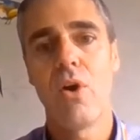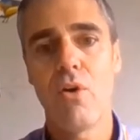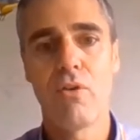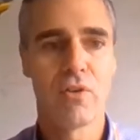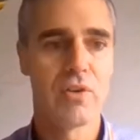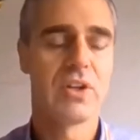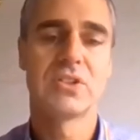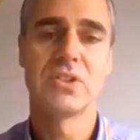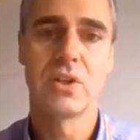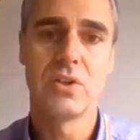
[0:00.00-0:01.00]
offering a
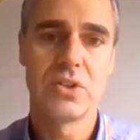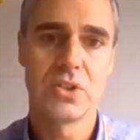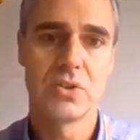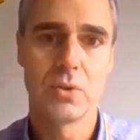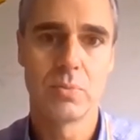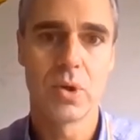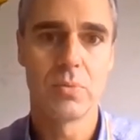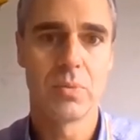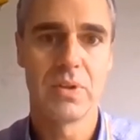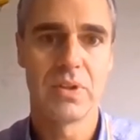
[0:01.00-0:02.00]
solution to a
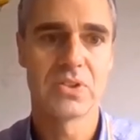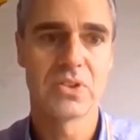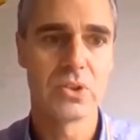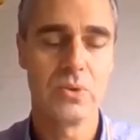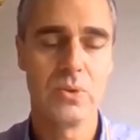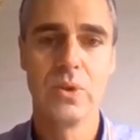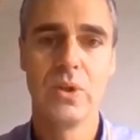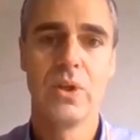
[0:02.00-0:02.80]
problem in a school.